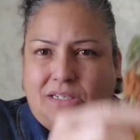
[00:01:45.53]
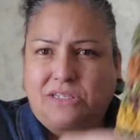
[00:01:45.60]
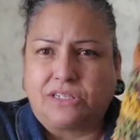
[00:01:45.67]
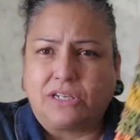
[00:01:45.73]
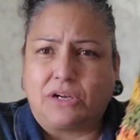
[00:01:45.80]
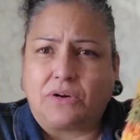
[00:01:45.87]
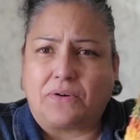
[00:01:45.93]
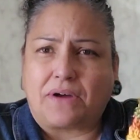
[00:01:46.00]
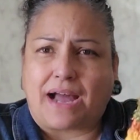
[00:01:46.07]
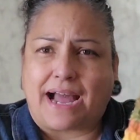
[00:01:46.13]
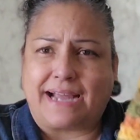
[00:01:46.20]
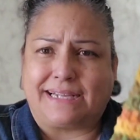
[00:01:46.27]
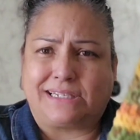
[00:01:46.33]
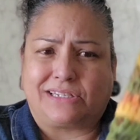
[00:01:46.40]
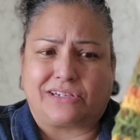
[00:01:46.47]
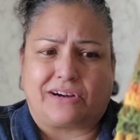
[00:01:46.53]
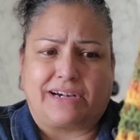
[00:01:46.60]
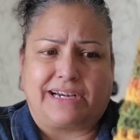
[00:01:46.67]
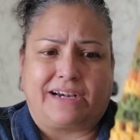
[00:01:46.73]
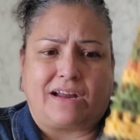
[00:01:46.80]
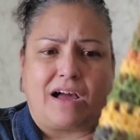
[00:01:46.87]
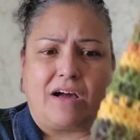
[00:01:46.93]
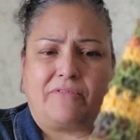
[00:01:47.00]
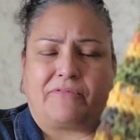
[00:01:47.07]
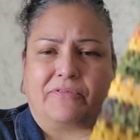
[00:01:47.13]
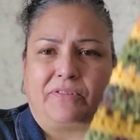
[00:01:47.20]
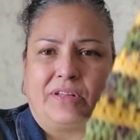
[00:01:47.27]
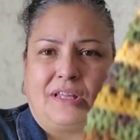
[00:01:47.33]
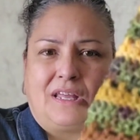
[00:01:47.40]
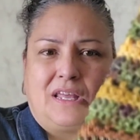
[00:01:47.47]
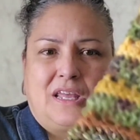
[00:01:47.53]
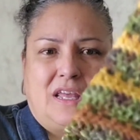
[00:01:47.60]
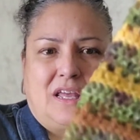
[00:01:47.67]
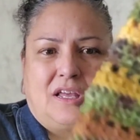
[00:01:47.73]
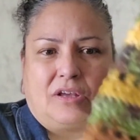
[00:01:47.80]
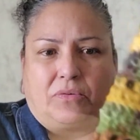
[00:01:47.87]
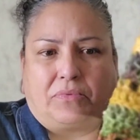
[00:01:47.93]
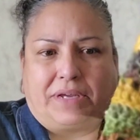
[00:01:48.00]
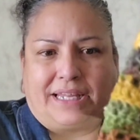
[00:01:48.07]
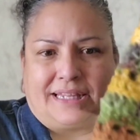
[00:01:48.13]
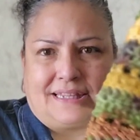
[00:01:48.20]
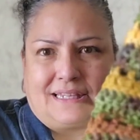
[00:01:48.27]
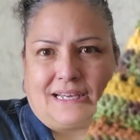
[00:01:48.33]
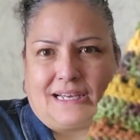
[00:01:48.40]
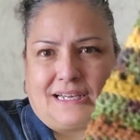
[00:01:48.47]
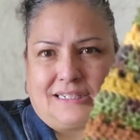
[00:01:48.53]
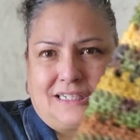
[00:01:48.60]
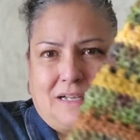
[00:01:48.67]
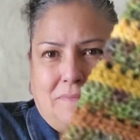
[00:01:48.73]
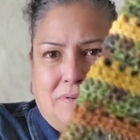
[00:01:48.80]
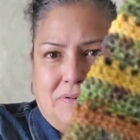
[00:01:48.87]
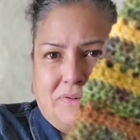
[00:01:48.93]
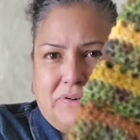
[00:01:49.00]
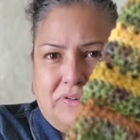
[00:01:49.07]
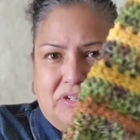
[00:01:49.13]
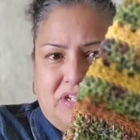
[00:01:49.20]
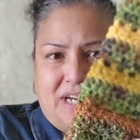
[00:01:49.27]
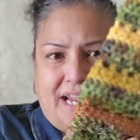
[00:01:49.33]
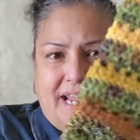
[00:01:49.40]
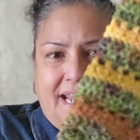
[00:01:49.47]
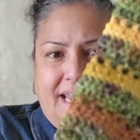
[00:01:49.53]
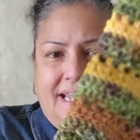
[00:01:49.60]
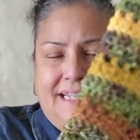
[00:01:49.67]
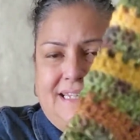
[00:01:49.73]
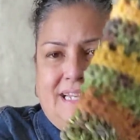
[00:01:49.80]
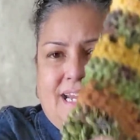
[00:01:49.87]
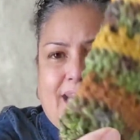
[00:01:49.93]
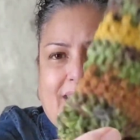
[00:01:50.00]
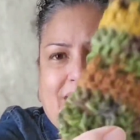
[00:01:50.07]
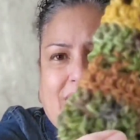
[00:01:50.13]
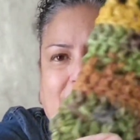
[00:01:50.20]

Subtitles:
So I started off with a double crochet, and then I